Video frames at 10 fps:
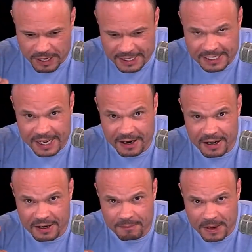antenna
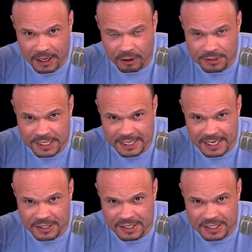on and pay close
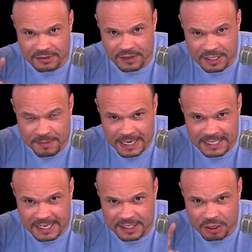attention to this, because if it doesn't make
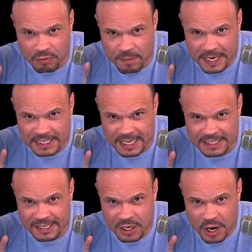sense to you, it won't make sense
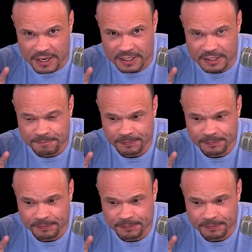to the audience.